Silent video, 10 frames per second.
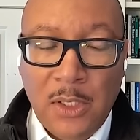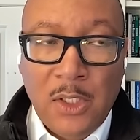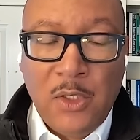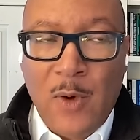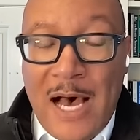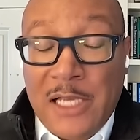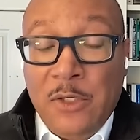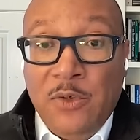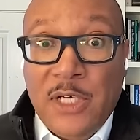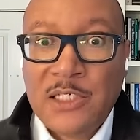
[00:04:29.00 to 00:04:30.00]
you know, how can
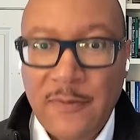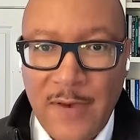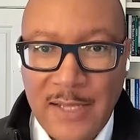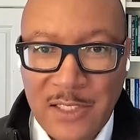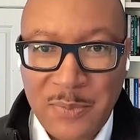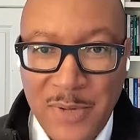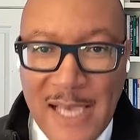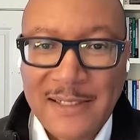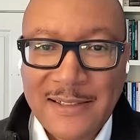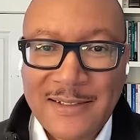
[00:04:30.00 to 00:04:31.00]
you justify this
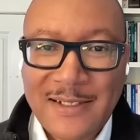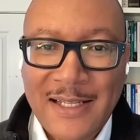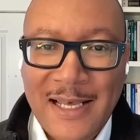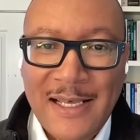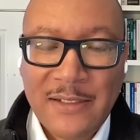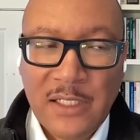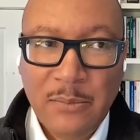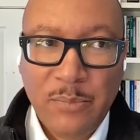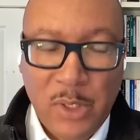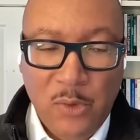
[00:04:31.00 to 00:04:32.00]
practice that
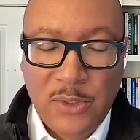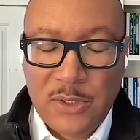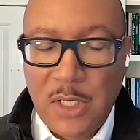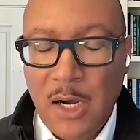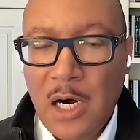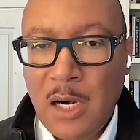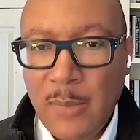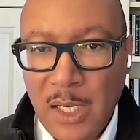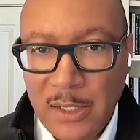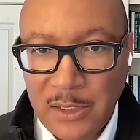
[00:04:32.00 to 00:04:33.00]
imposes
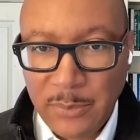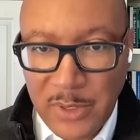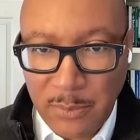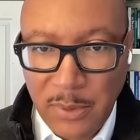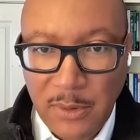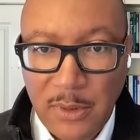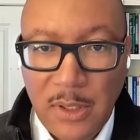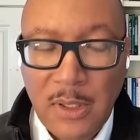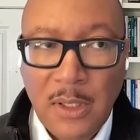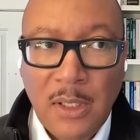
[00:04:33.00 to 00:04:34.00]
harm on other people?
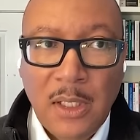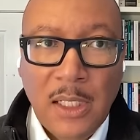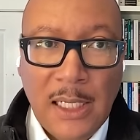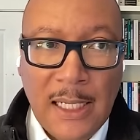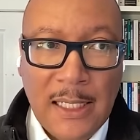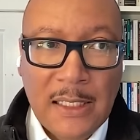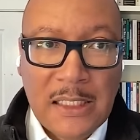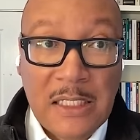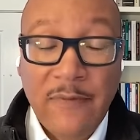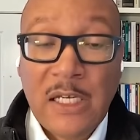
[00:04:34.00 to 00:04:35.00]
Uh,
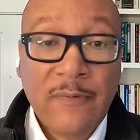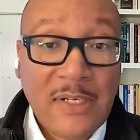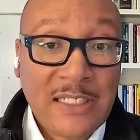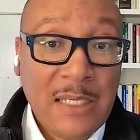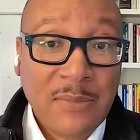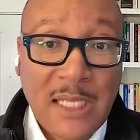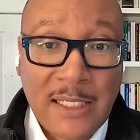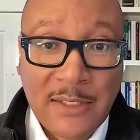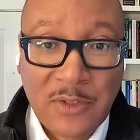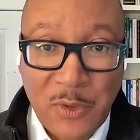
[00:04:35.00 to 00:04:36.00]
even if it seems
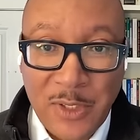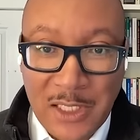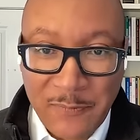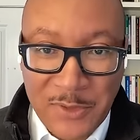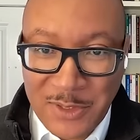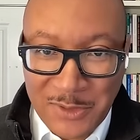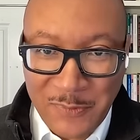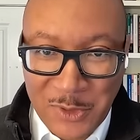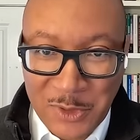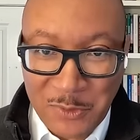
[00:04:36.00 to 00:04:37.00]
like it's doing it for,
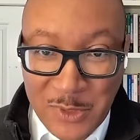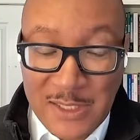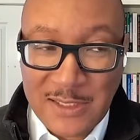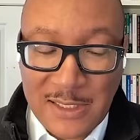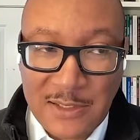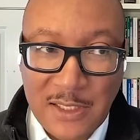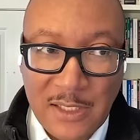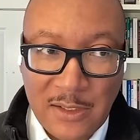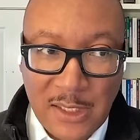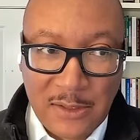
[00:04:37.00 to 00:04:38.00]
for good reasons,
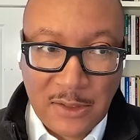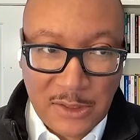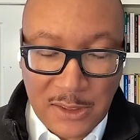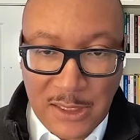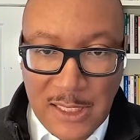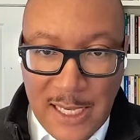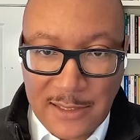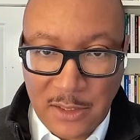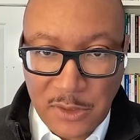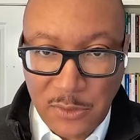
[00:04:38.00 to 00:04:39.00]
it, it clearly
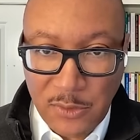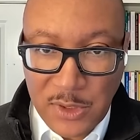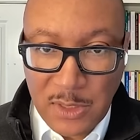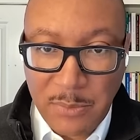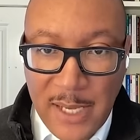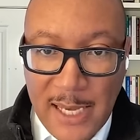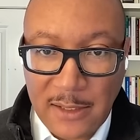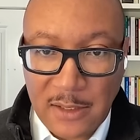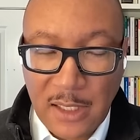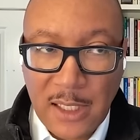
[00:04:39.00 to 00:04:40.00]
has a huge
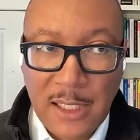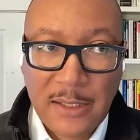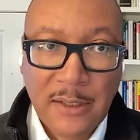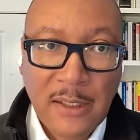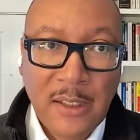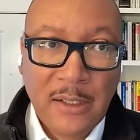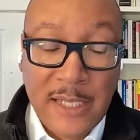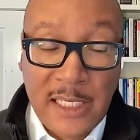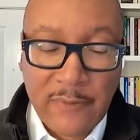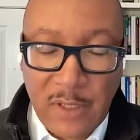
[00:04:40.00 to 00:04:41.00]
impact on
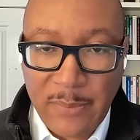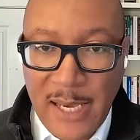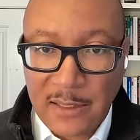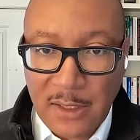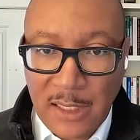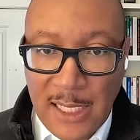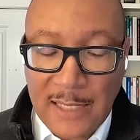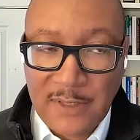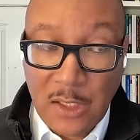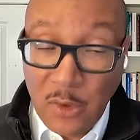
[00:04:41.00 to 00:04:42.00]
negative impact on the
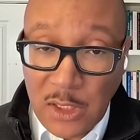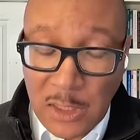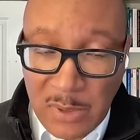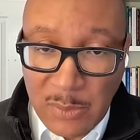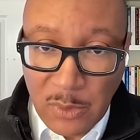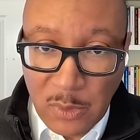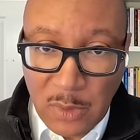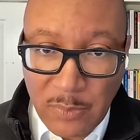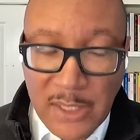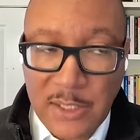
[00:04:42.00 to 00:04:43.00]
lives, not only the people who
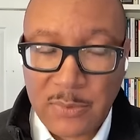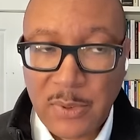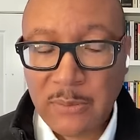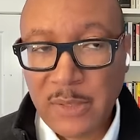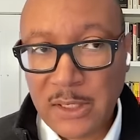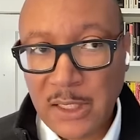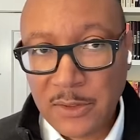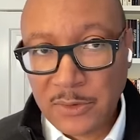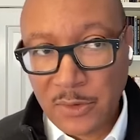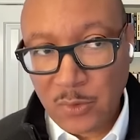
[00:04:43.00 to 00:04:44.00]
are punished, but, but
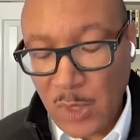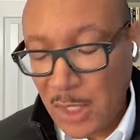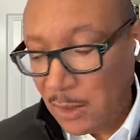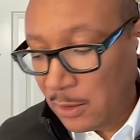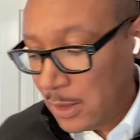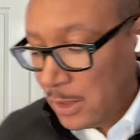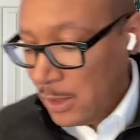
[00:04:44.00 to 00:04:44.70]
others as well.